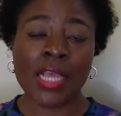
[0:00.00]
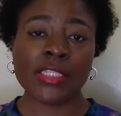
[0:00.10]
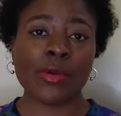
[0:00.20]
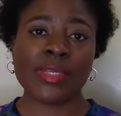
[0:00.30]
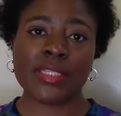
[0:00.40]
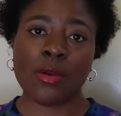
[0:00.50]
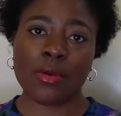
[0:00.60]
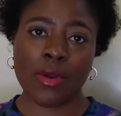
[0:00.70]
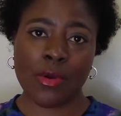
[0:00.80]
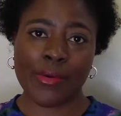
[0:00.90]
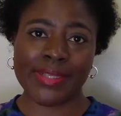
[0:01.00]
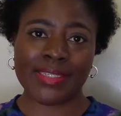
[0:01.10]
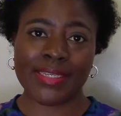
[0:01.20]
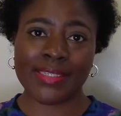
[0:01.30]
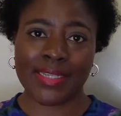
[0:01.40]
So it's no
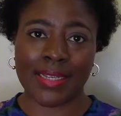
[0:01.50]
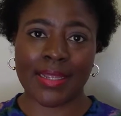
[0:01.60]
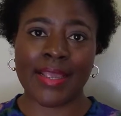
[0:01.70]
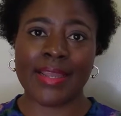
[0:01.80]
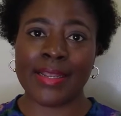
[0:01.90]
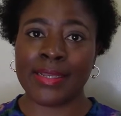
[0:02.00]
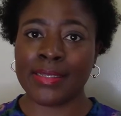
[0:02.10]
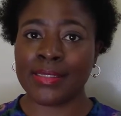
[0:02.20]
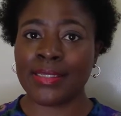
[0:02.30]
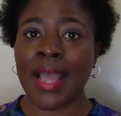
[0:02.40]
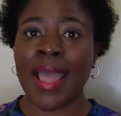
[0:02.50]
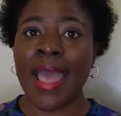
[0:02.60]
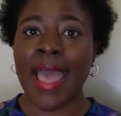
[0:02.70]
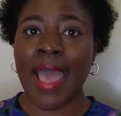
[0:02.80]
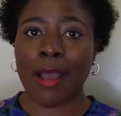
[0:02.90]
coexisting. It is
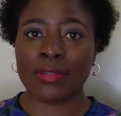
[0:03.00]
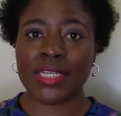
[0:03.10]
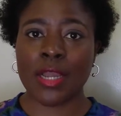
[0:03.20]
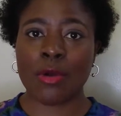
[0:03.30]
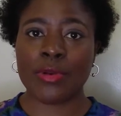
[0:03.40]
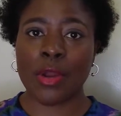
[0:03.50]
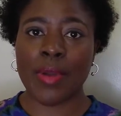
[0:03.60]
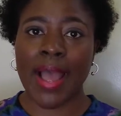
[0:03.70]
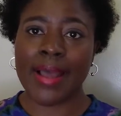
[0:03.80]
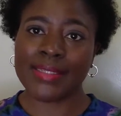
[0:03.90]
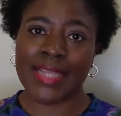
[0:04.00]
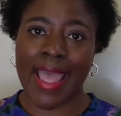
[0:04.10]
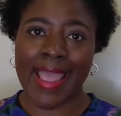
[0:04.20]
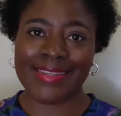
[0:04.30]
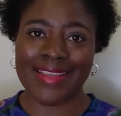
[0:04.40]
how to go no
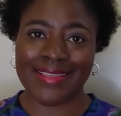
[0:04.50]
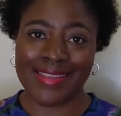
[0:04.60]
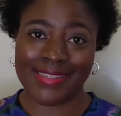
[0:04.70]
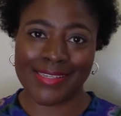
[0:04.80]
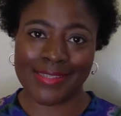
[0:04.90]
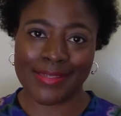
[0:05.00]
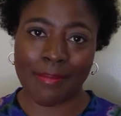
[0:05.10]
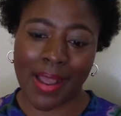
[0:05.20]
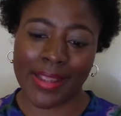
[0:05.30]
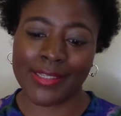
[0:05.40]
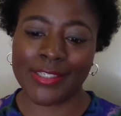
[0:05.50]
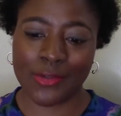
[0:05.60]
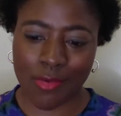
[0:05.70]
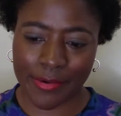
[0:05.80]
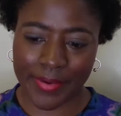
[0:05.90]
contact. And this is my
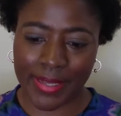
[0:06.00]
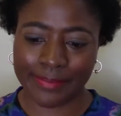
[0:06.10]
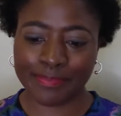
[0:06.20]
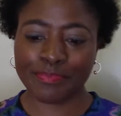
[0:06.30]
story.